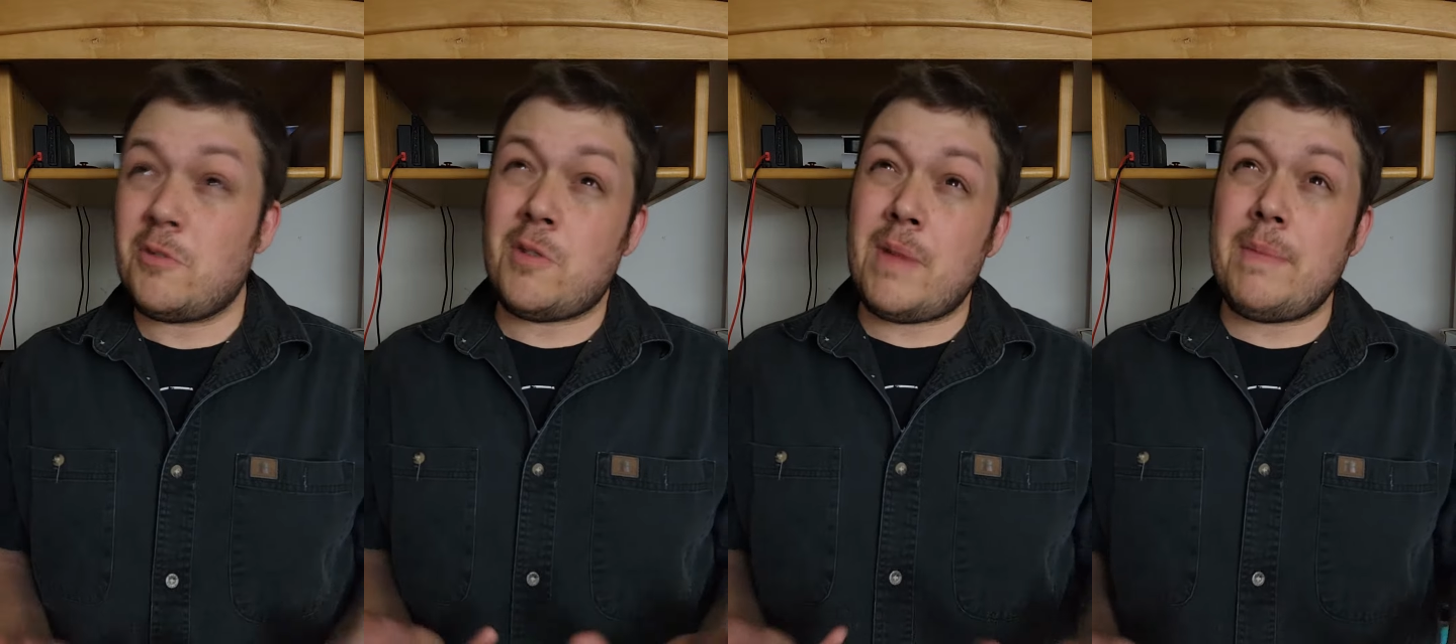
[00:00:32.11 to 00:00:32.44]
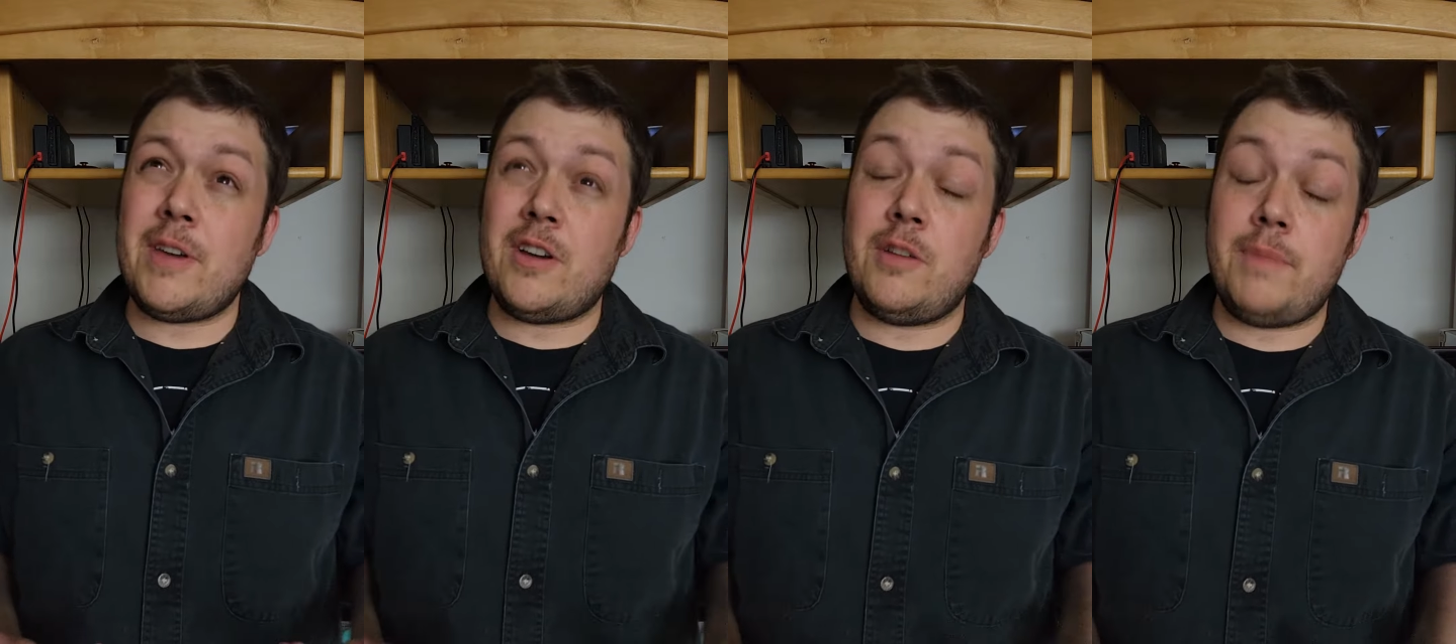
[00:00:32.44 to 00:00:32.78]
Or
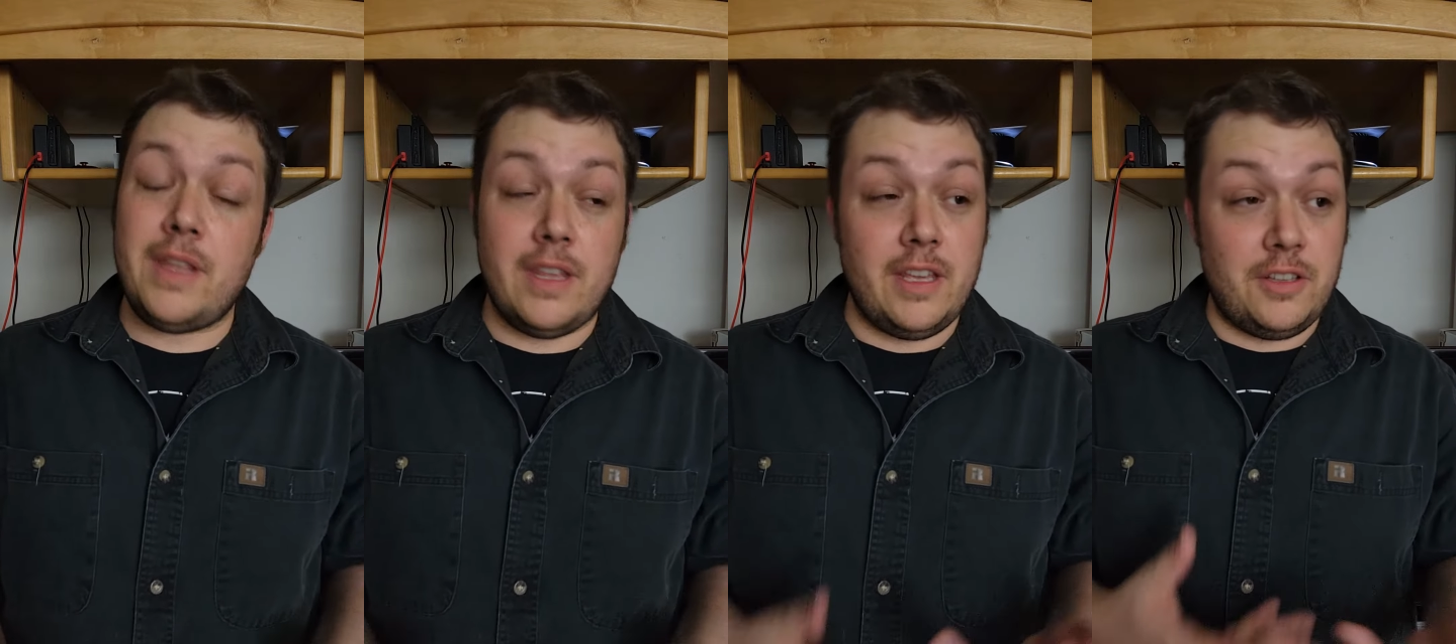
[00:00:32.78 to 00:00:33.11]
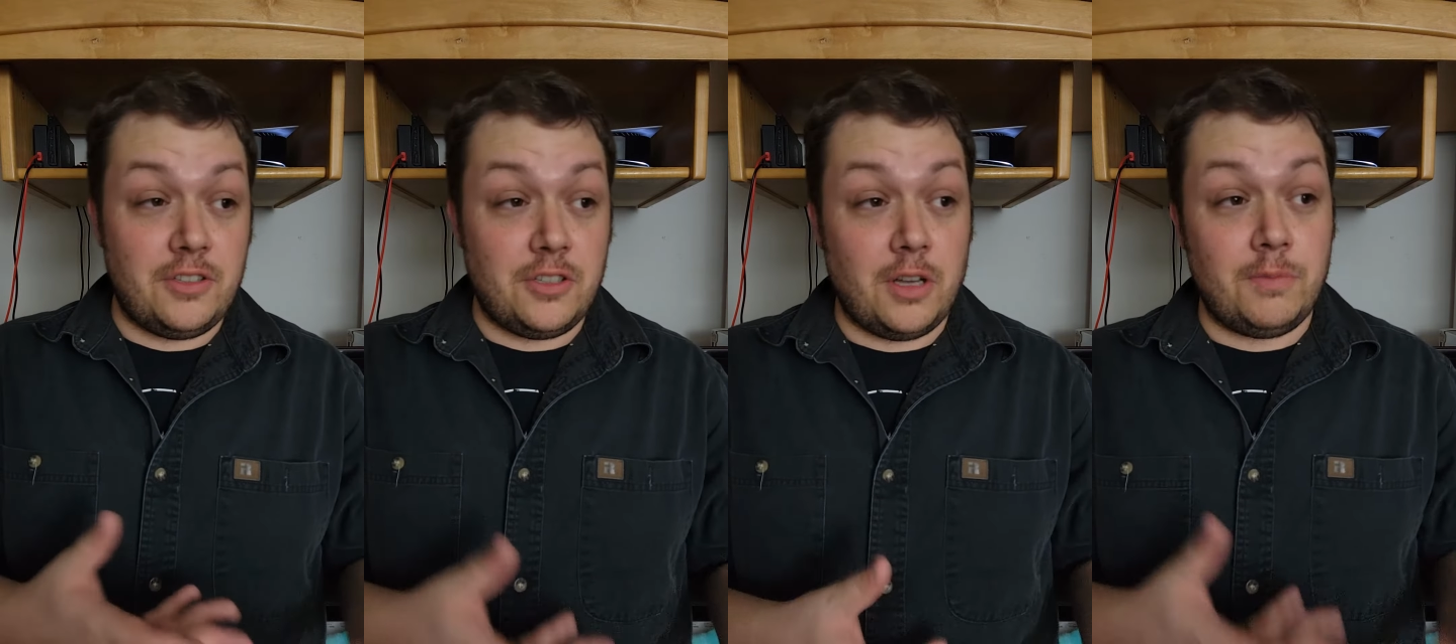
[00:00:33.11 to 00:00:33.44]
maybe it could be the
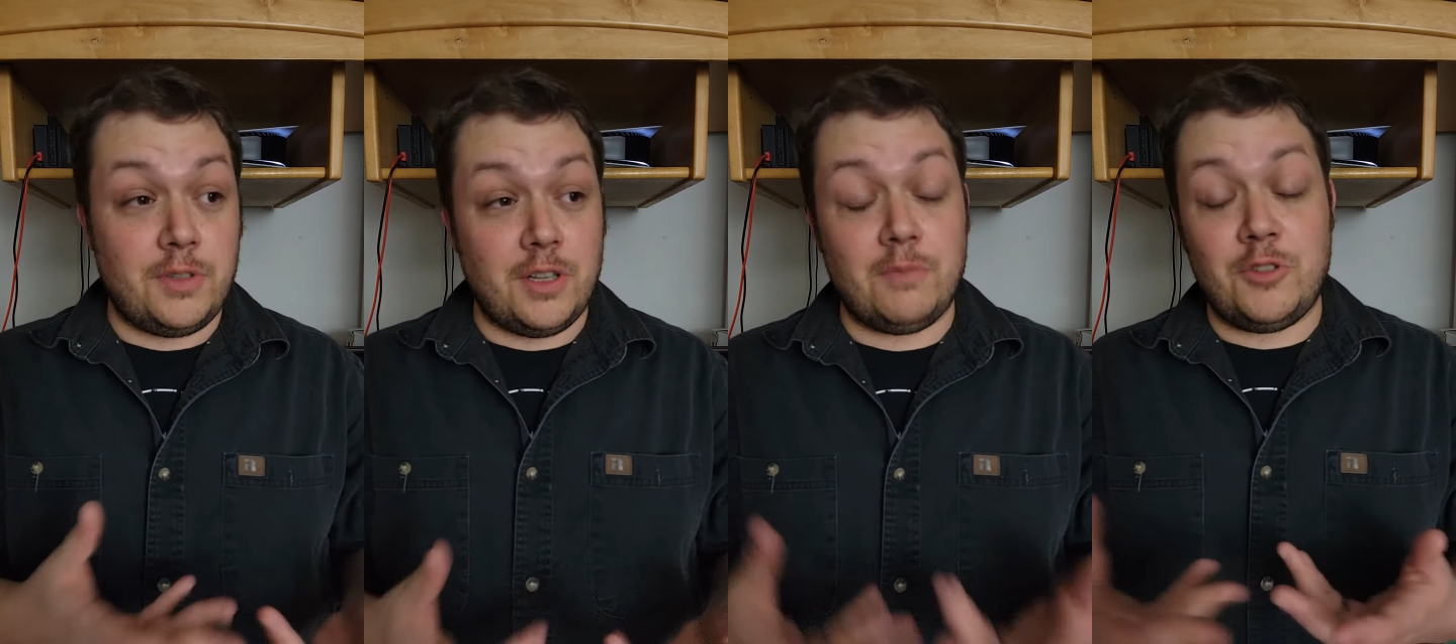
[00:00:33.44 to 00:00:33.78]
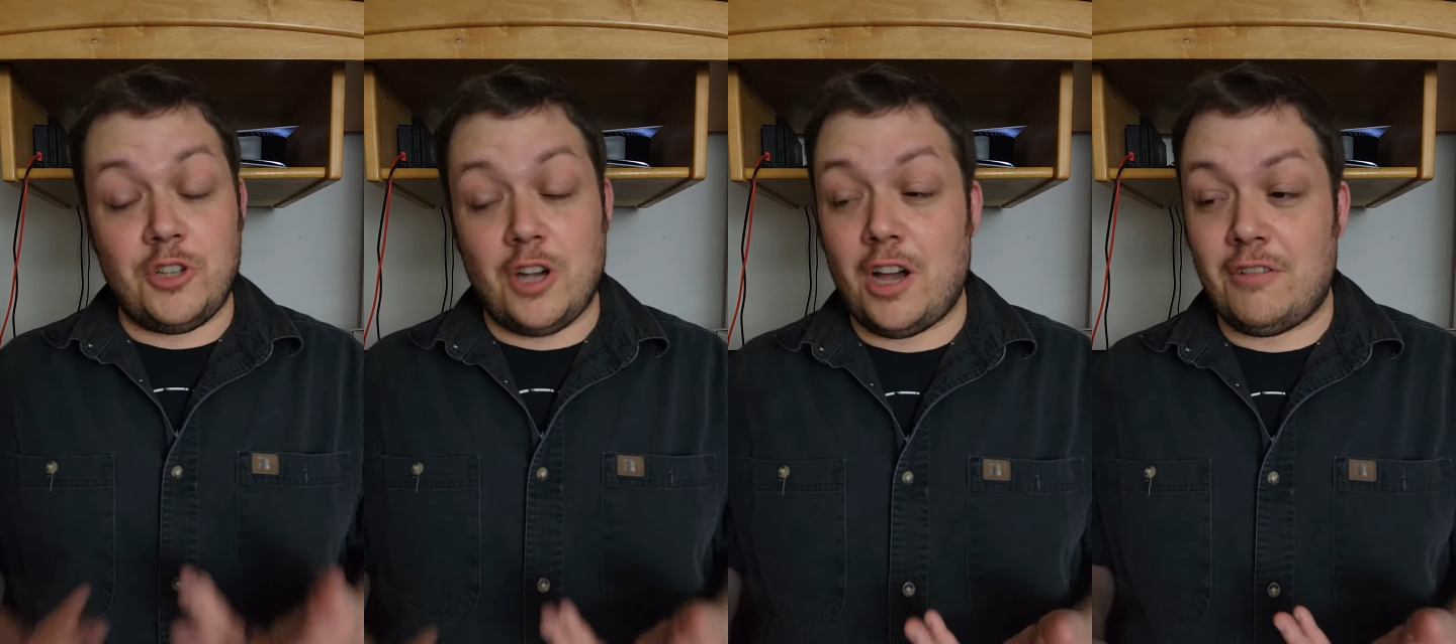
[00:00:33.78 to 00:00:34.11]
sub sub
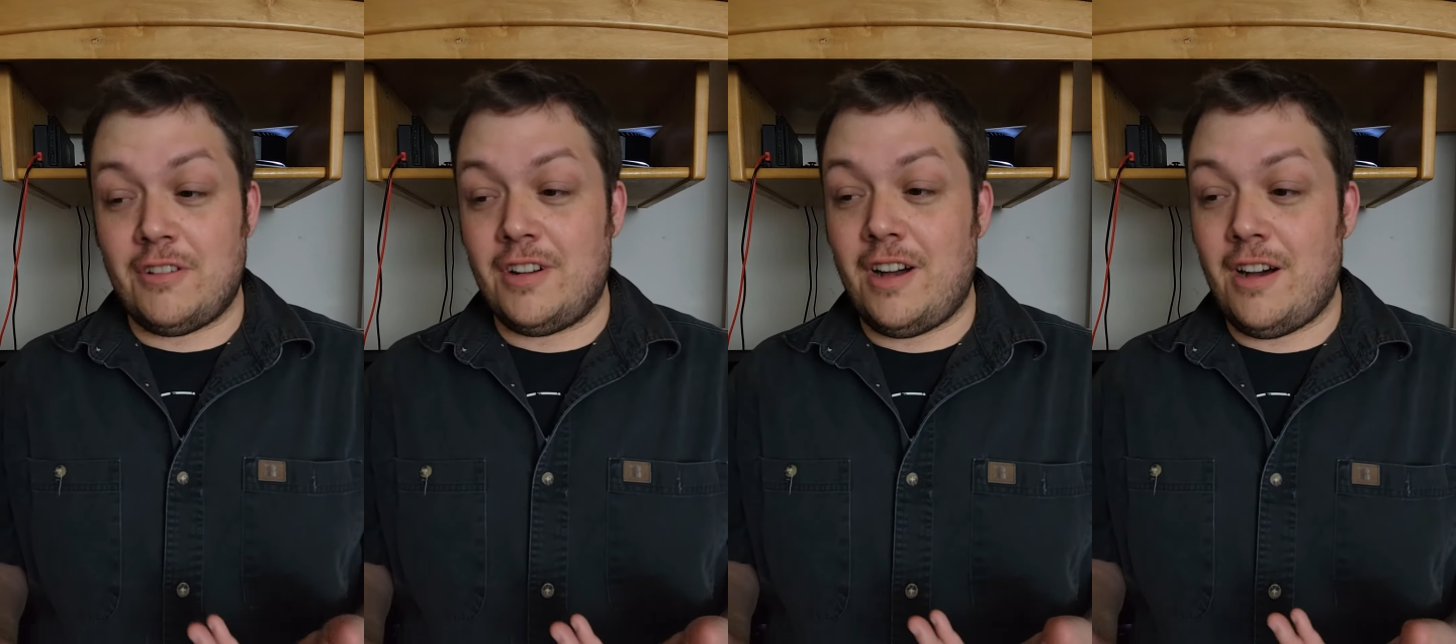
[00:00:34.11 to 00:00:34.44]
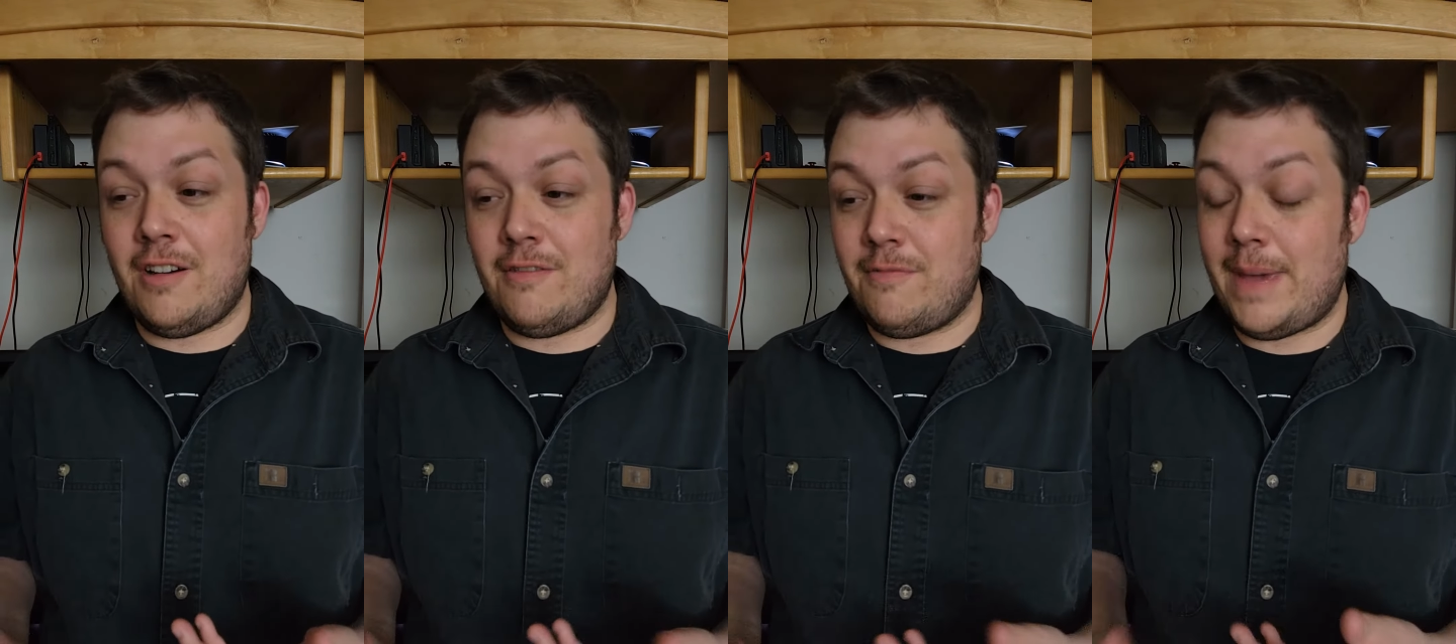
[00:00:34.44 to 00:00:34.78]
genre
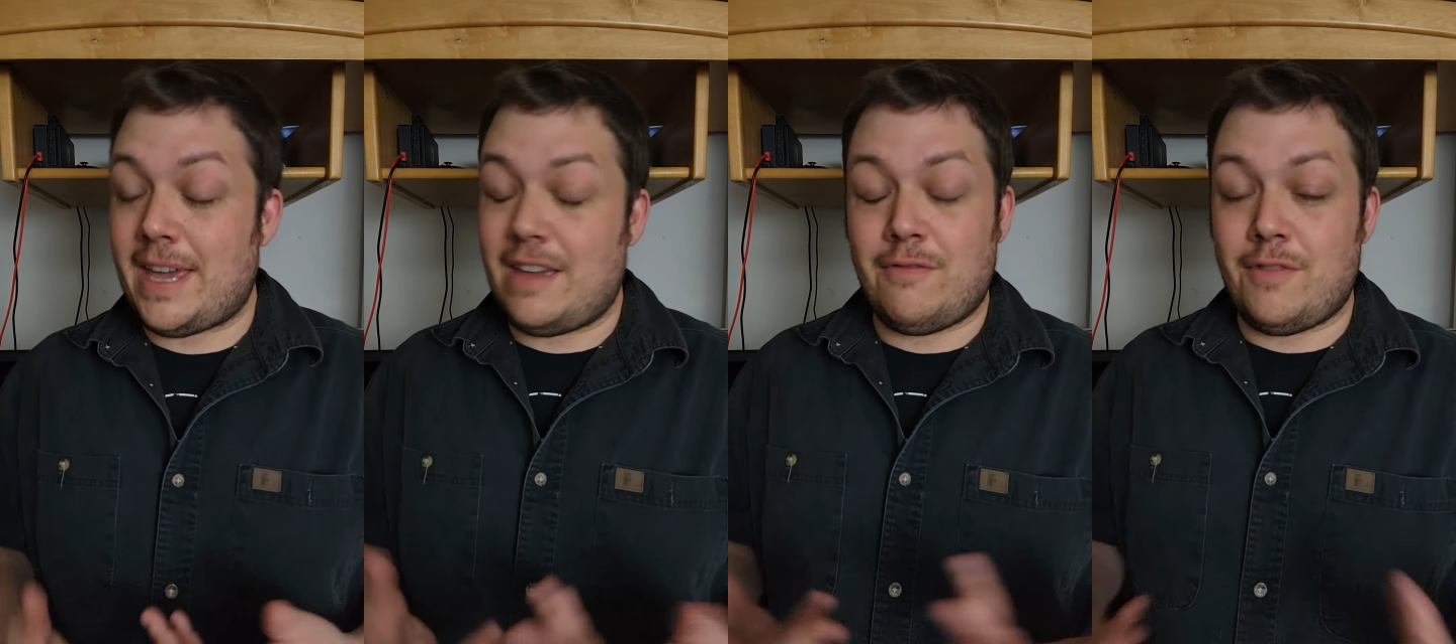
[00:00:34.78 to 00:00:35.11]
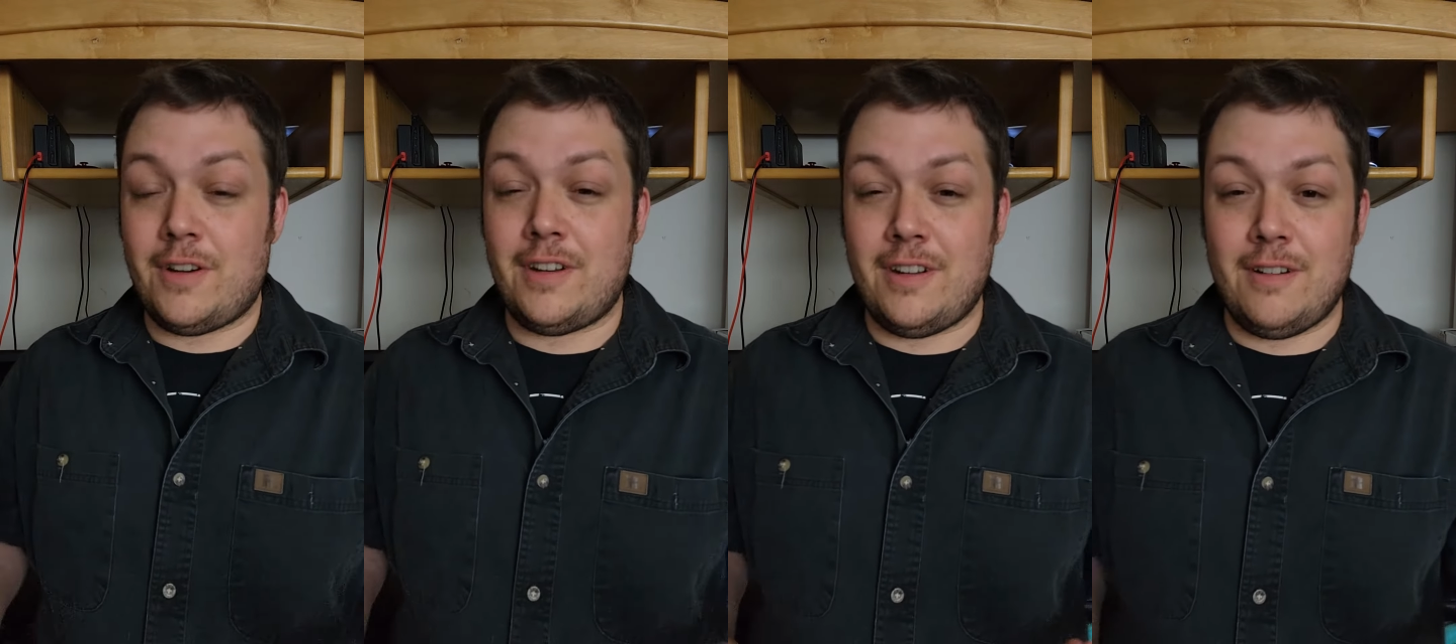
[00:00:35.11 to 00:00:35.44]
of making
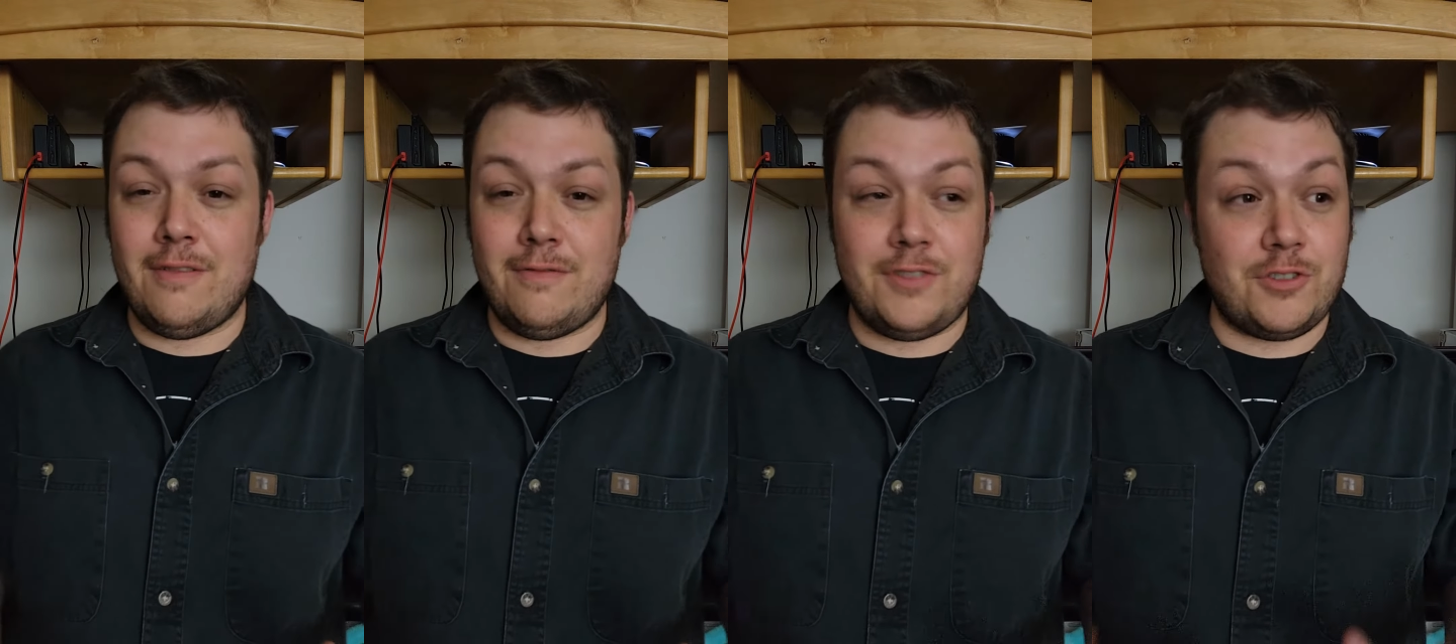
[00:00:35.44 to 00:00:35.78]
fun of